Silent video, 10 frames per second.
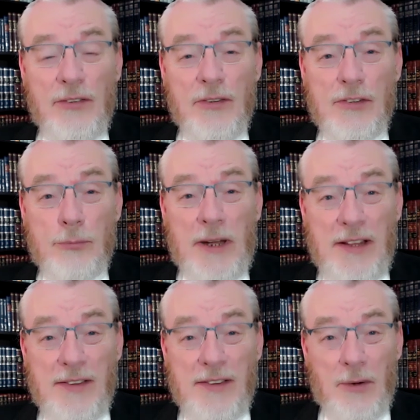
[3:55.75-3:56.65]

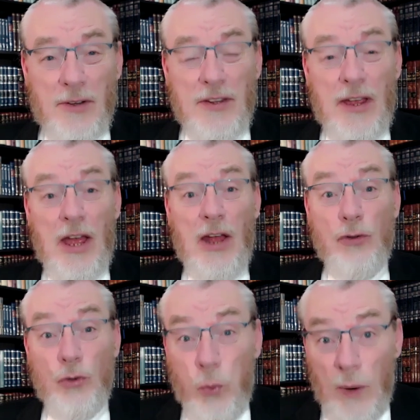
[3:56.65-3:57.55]
spreads Torah to
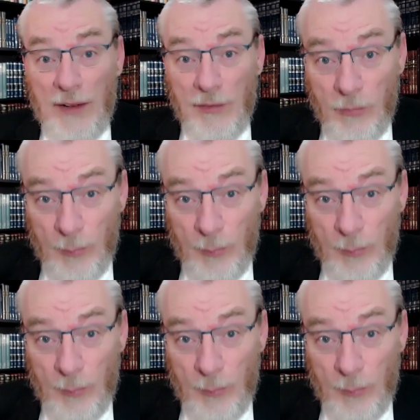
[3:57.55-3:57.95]
12